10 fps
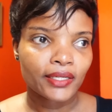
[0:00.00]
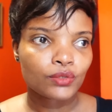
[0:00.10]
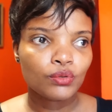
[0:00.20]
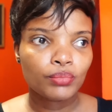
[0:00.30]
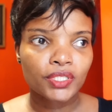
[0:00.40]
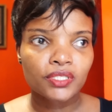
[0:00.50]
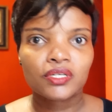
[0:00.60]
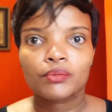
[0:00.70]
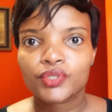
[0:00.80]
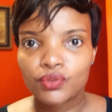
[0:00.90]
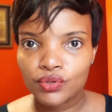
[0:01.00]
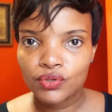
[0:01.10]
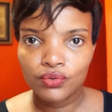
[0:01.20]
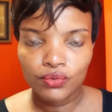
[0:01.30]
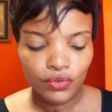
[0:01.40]
It will be shipped to
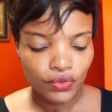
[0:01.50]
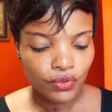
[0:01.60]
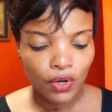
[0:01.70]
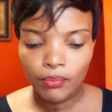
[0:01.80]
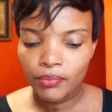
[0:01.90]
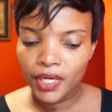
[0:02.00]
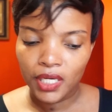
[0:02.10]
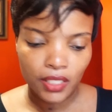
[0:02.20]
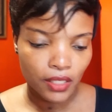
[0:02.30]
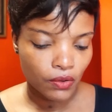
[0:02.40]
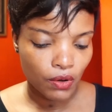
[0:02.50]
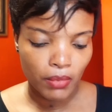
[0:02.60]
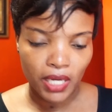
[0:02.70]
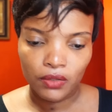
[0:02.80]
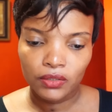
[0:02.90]
you. Stop begging. Oh
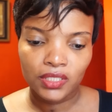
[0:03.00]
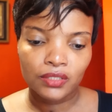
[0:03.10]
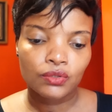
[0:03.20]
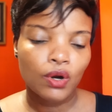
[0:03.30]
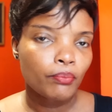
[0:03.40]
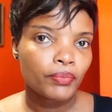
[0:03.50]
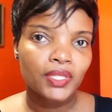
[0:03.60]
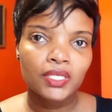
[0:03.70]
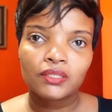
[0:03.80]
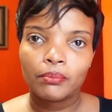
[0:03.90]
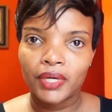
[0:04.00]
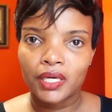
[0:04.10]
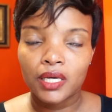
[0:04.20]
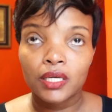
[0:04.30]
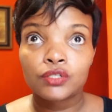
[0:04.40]
my God, just stop this
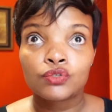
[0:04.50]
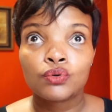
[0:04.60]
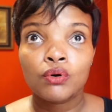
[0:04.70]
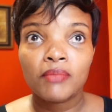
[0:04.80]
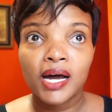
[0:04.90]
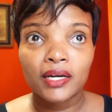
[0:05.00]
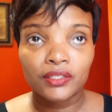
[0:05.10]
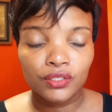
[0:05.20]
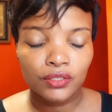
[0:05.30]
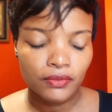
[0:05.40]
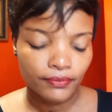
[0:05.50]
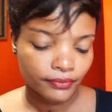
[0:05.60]
begging. It's too much.